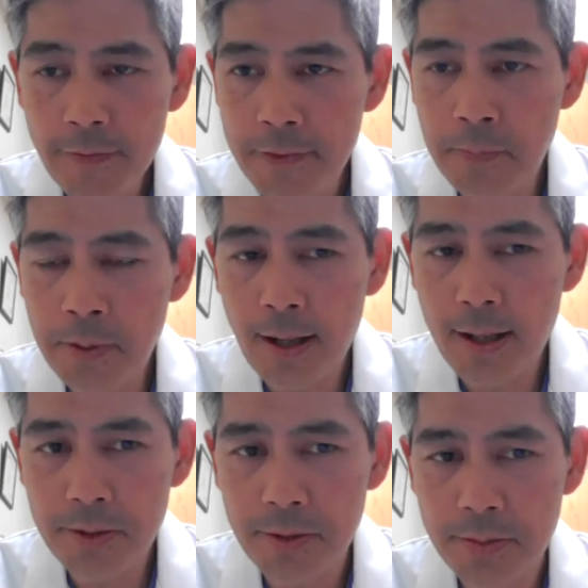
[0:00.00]
If the
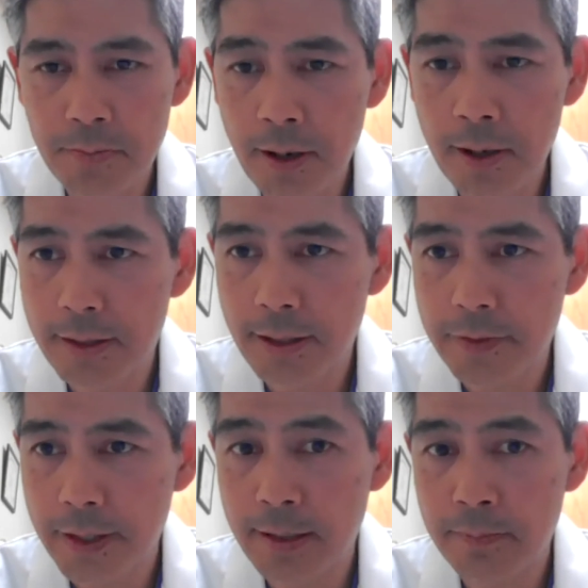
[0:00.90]
polyps are small
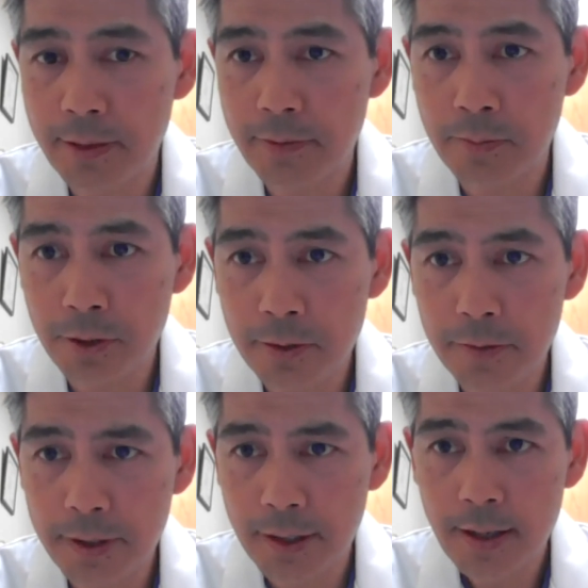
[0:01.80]
enough, they can be
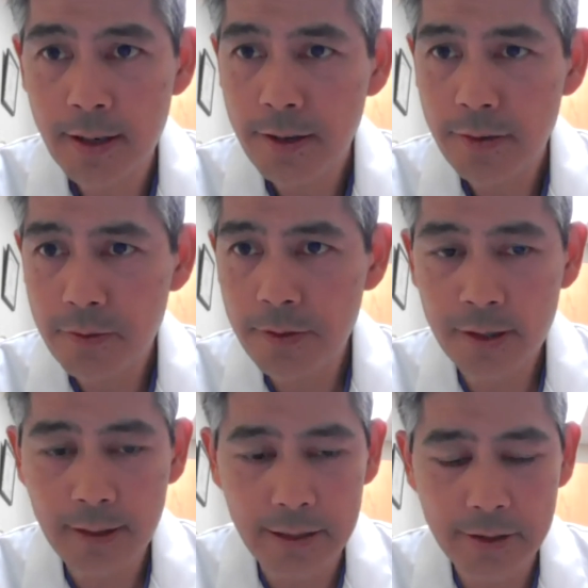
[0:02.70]
removed through the
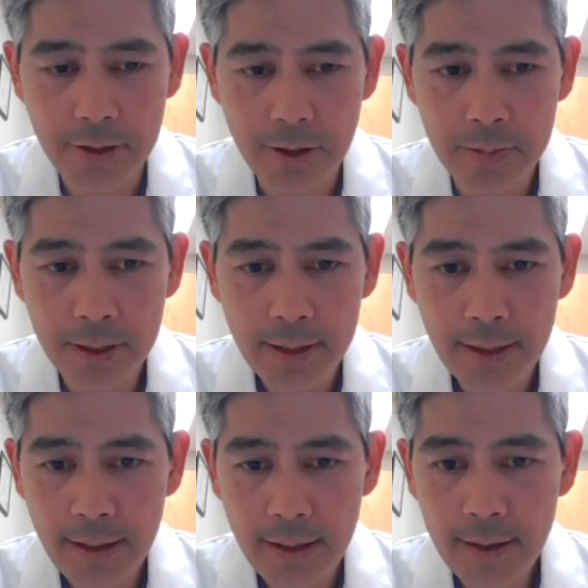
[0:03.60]
colonoscope,
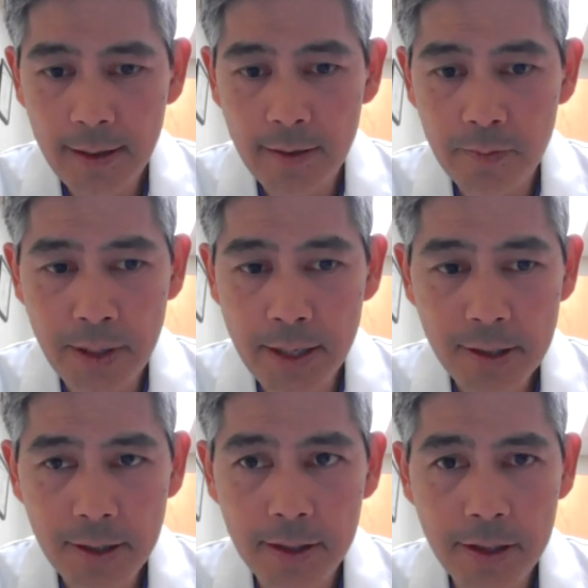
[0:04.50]
uh,
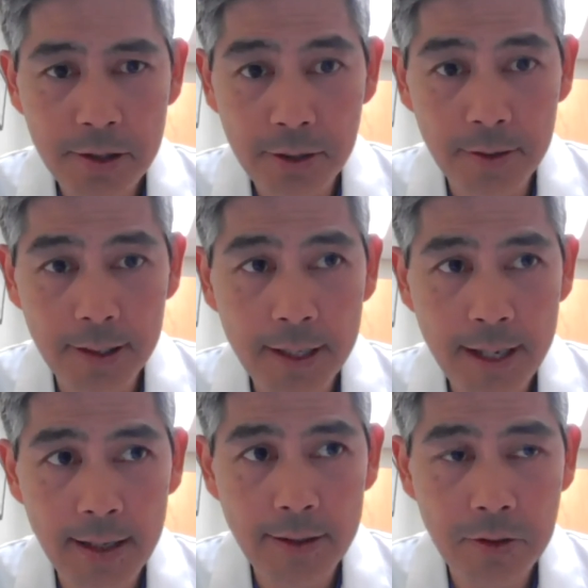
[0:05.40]
basically curing
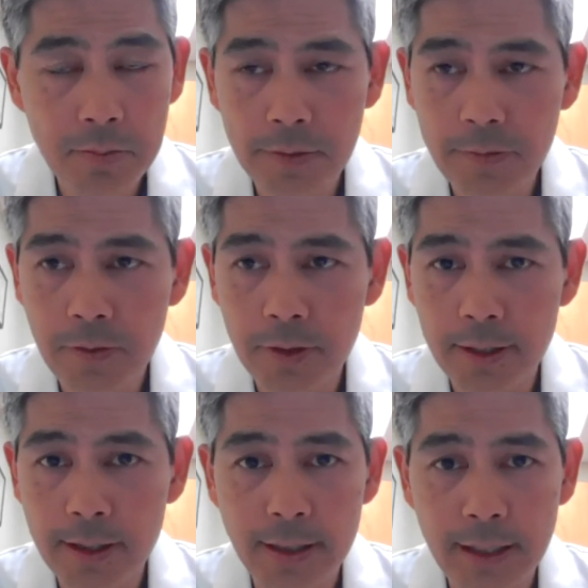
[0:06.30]
cancer before
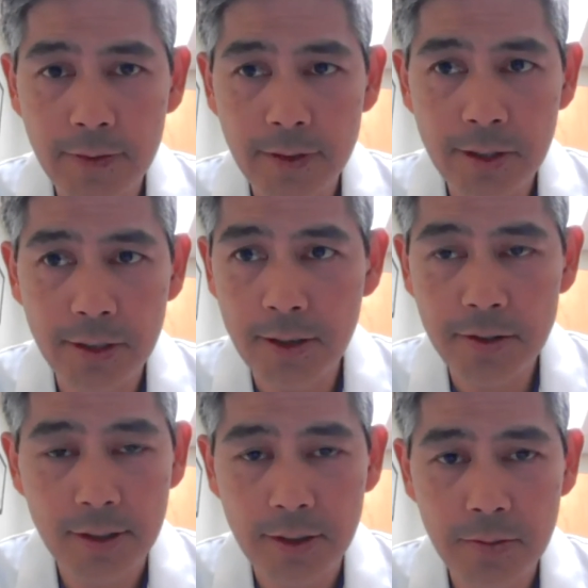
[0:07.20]
it even
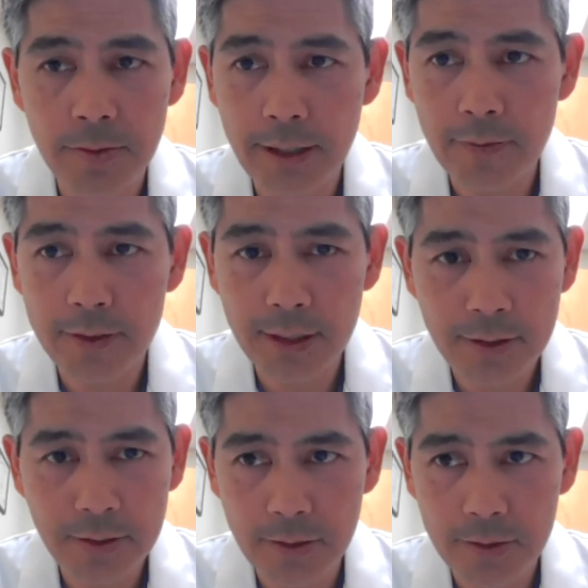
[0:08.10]
starts, and you will never need
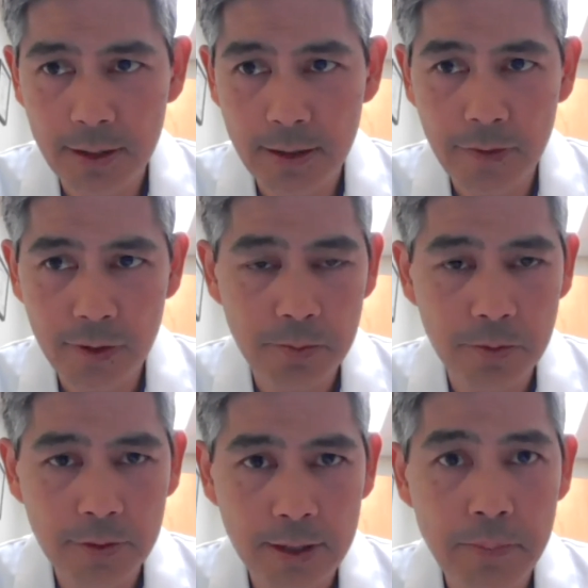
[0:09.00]
surgery if you
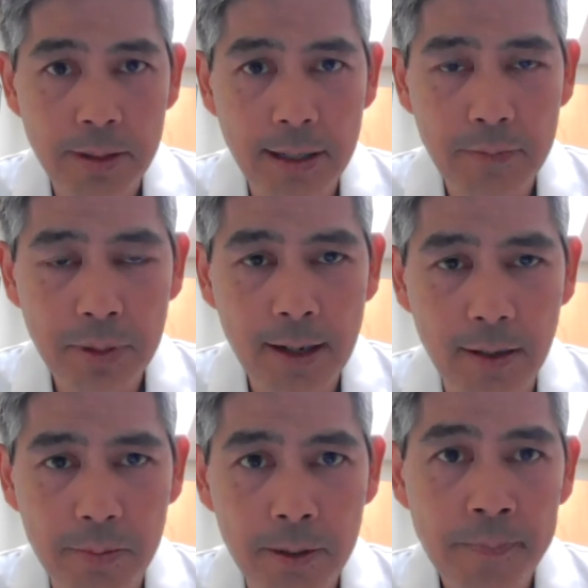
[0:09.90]
remove that benign
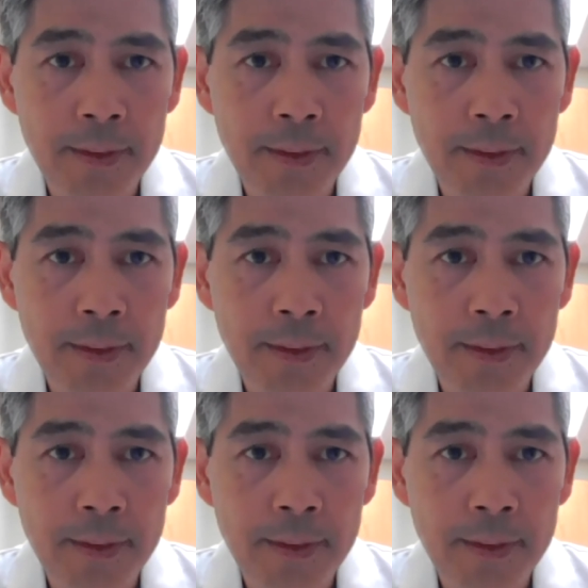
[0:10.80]
polyp.